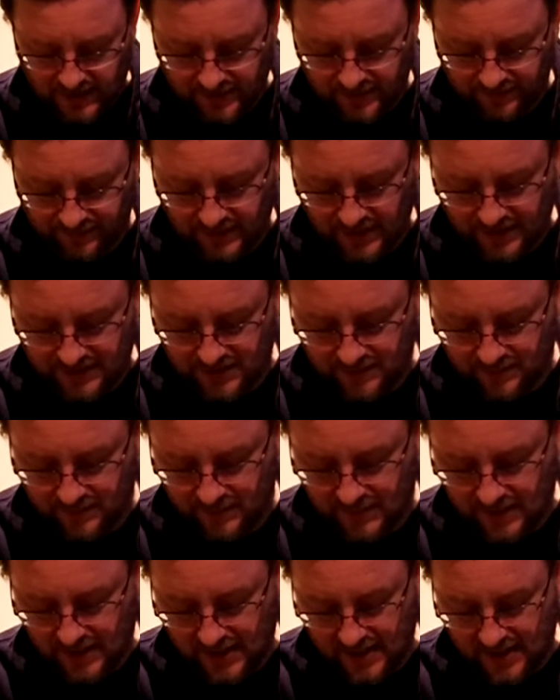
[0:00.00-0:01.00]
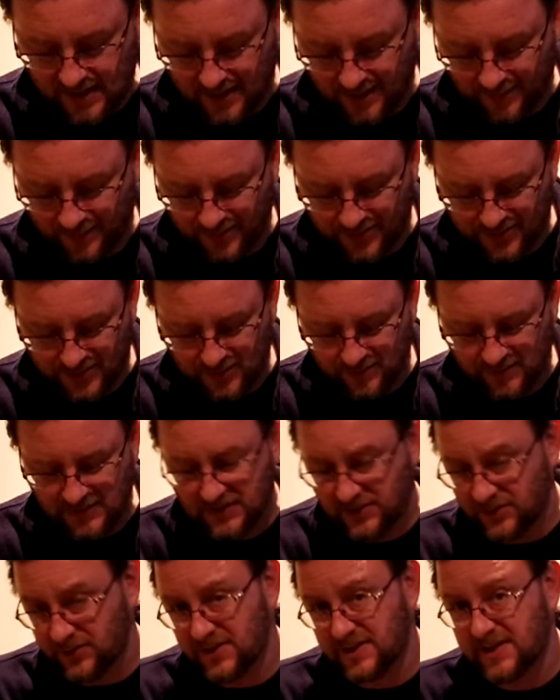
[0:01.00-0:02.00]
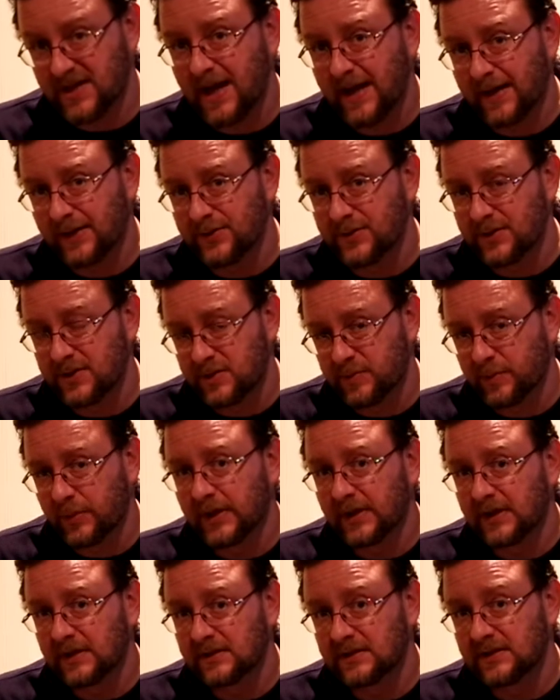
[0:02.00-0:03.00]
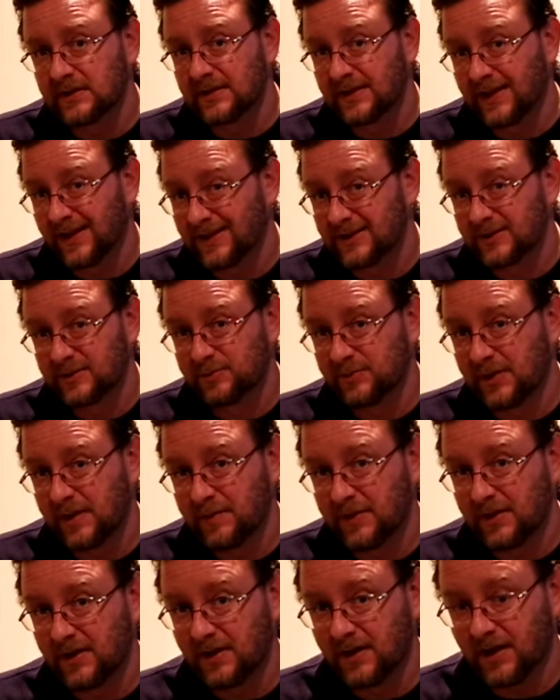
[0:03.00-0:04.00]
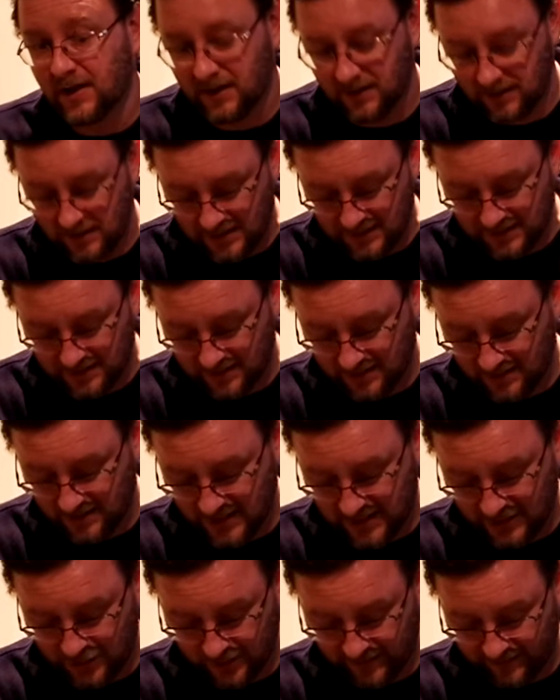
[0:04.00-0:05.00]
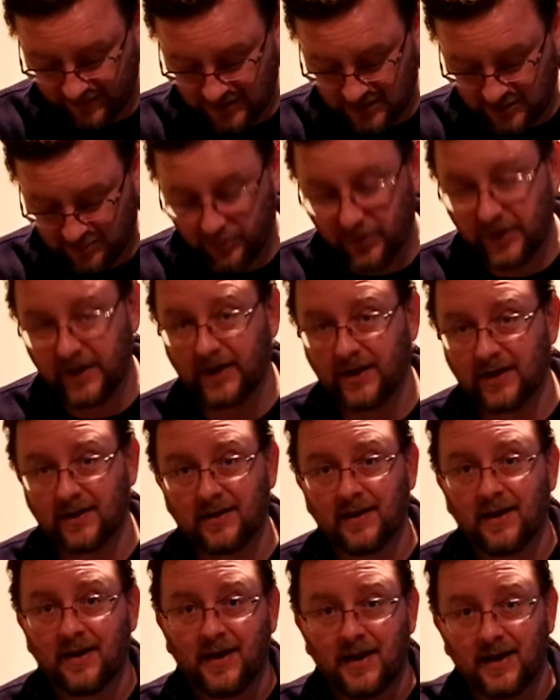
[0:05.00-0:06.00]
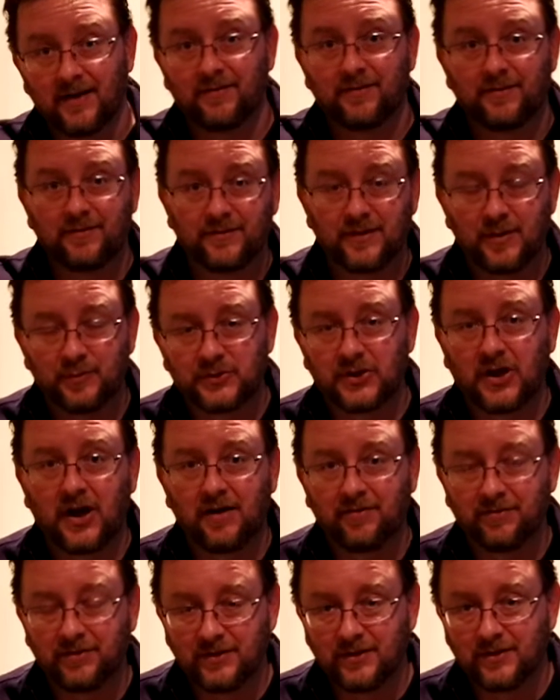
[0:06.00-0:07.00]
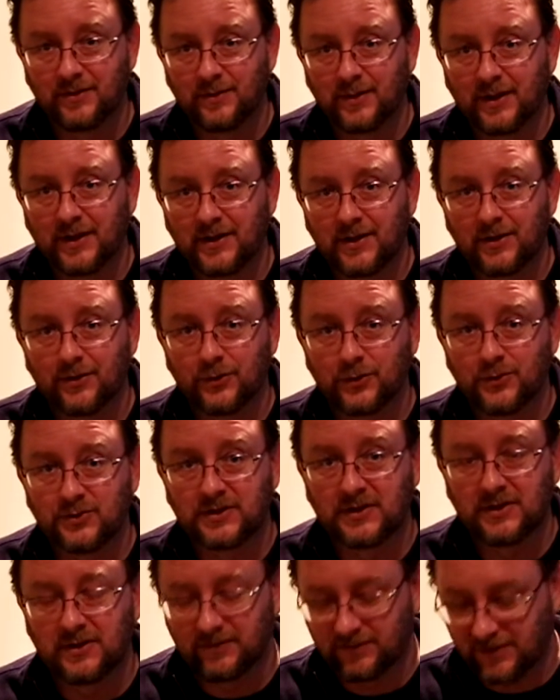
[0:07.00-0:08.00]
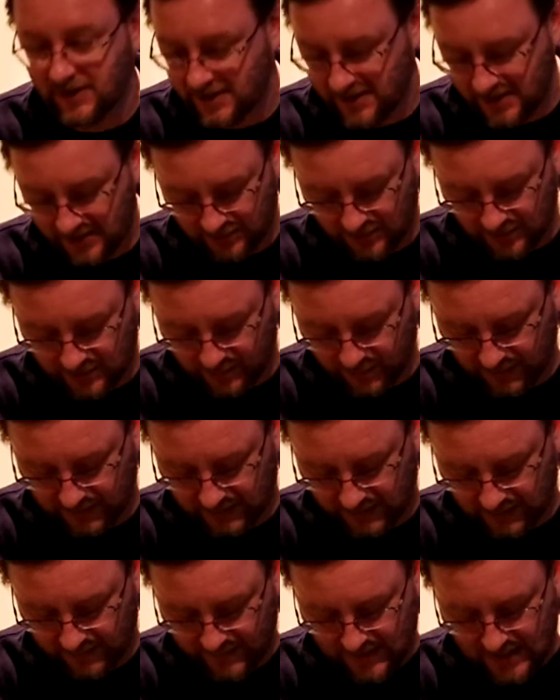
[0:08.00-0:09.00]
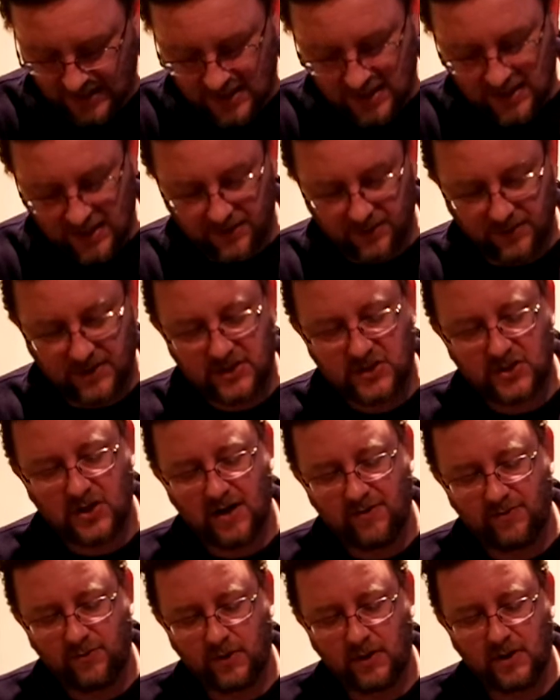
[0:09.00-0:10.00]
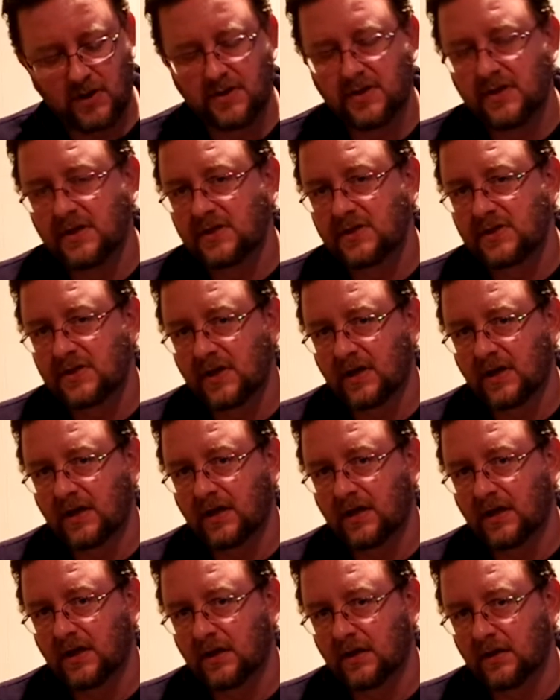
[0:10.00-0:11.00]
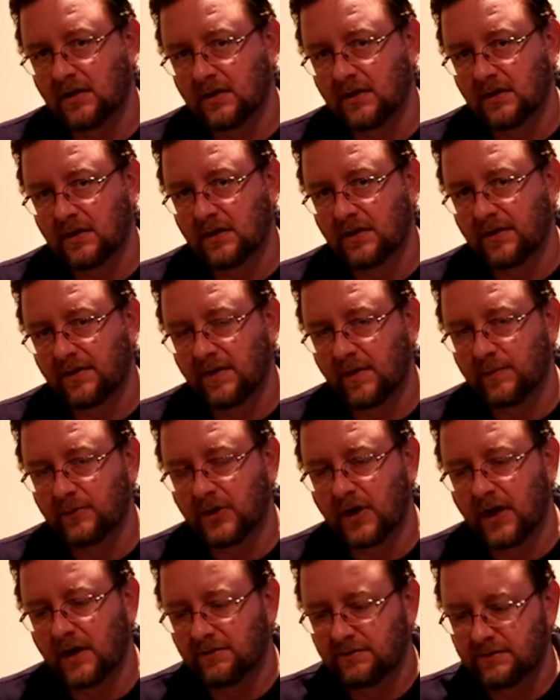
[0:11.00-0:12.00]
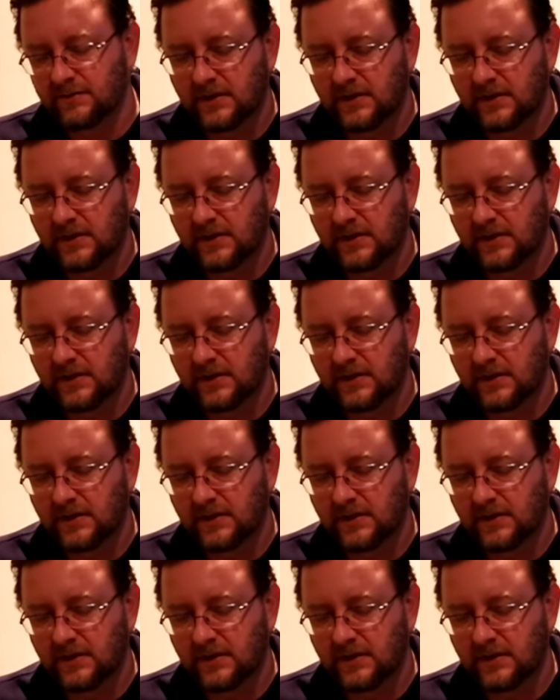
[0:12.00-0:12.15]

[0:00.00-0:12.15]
And you've got some, I presume these are just extra springs in case maybe the nature of the spring, it flips off and you lose it. You've got an extra spring there. There is software on this thumb drive.